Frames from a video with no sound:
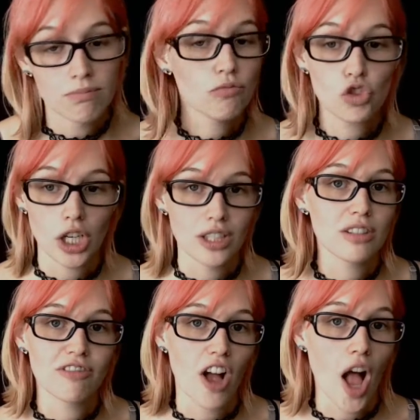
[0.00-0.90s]
just
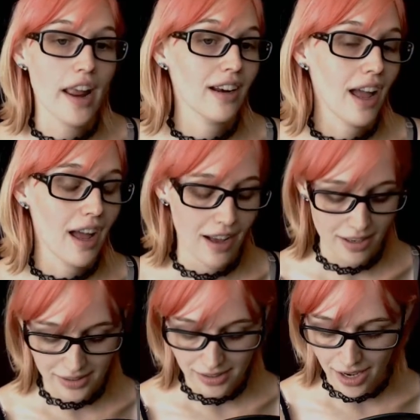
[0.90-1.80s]
fine
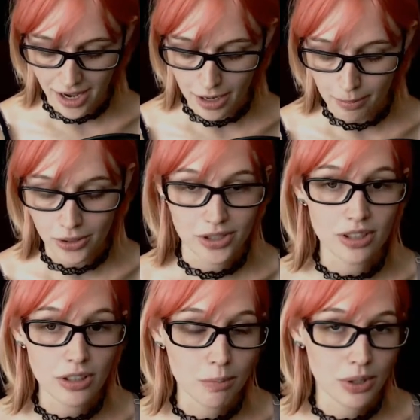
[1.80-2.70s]
as a personal
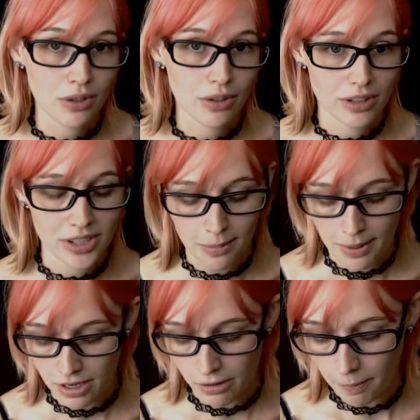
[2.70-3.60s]
computer
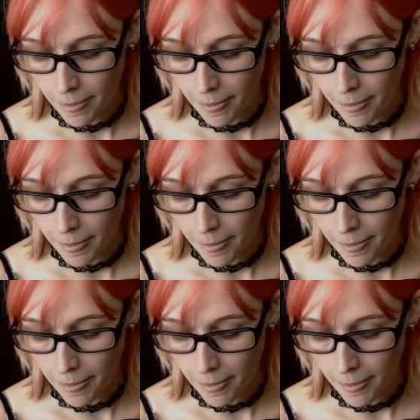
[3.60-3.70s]
CPU.